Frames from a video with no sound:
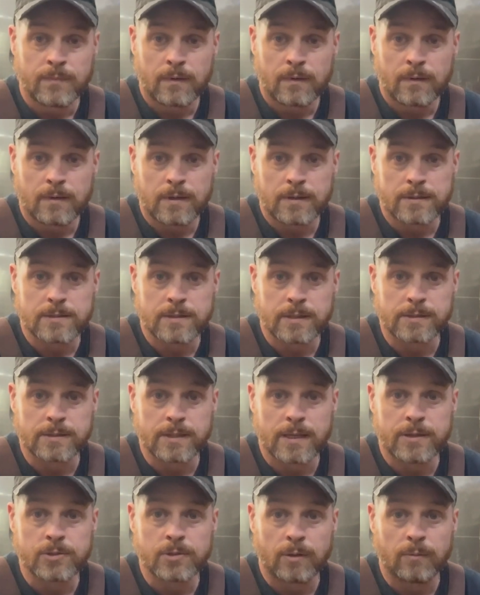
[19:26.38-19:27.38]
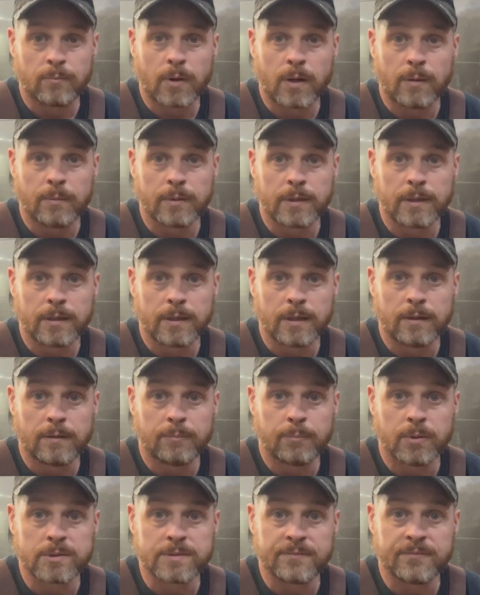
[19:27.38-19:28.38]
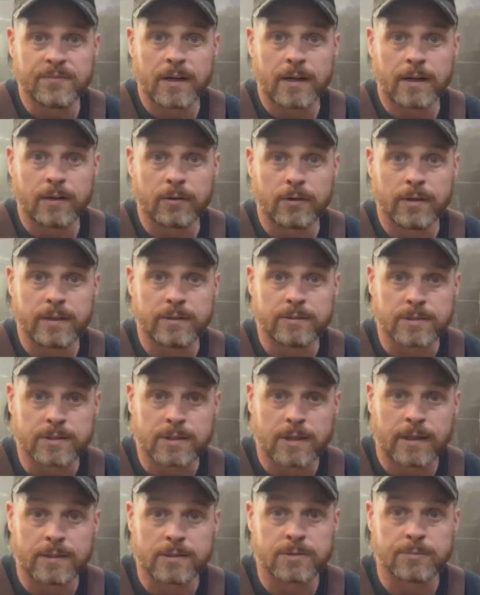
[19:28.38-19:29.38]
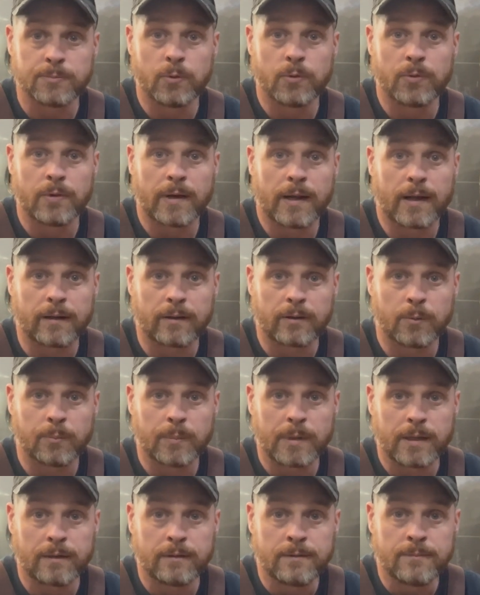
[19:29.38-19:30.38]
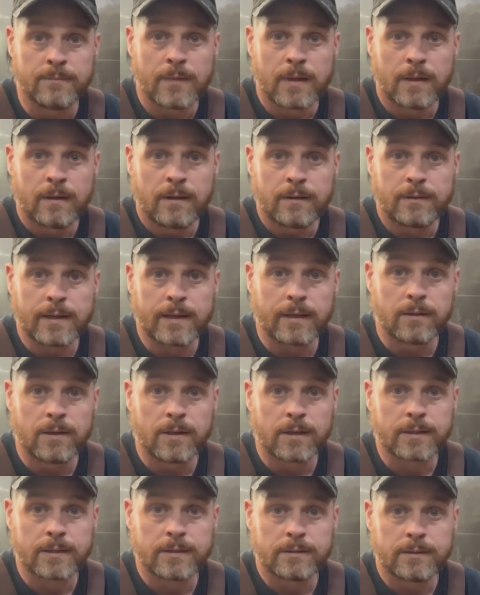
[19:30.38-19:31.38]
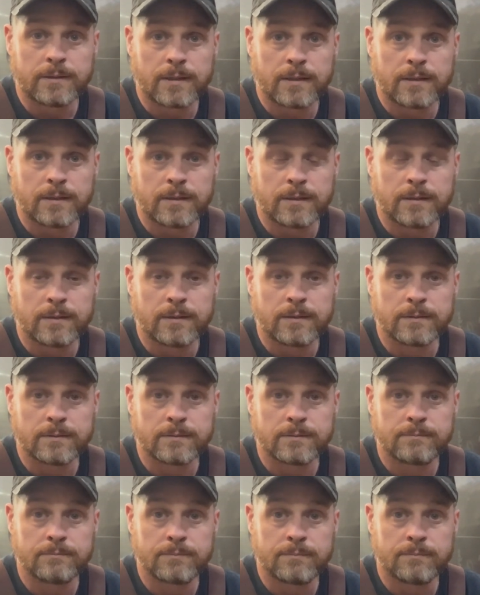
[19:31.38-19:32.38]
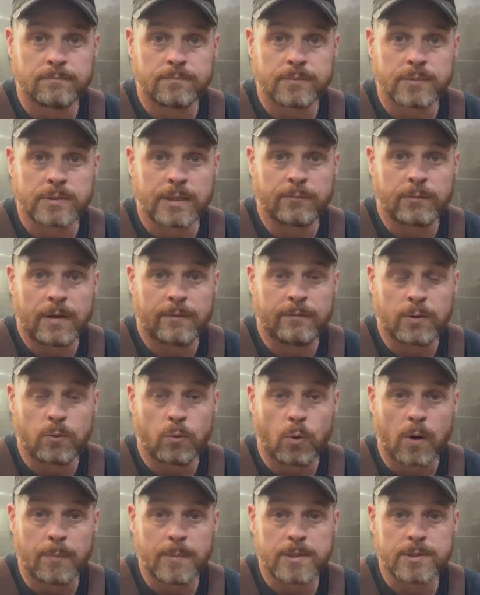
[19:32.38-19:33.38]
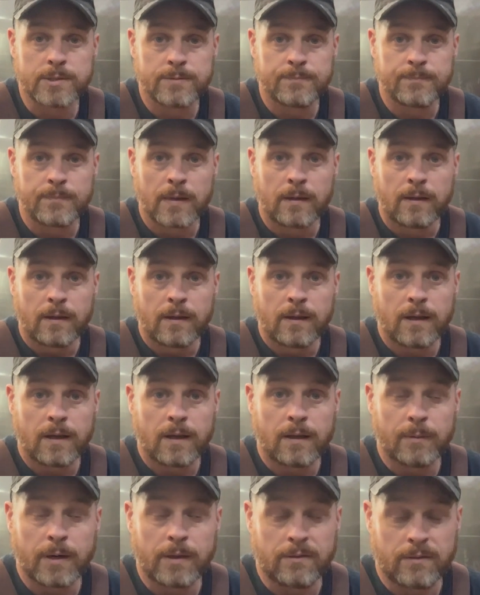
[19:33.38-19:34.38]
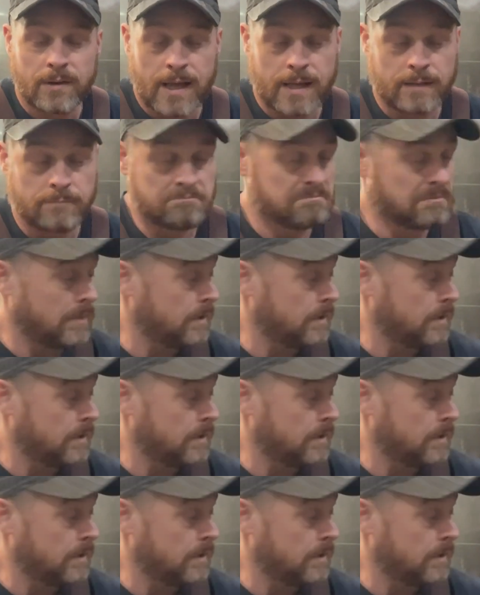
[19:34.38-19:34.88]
6-inch, I'll probably put some finer grit, just kind of smooth it out a little bit. Take a look and see if we have any warpage. But other than that,